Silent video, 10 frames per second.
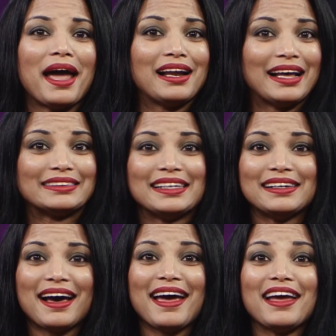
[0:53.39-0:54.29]
a
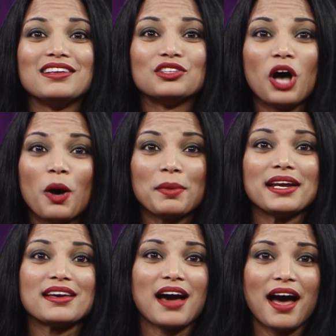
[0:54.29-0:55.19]
Latina and
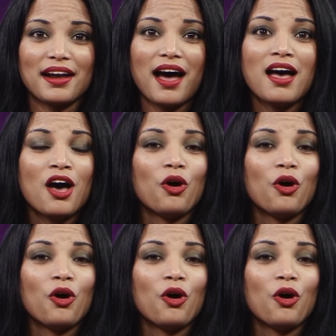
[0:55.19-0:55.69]
Dominicana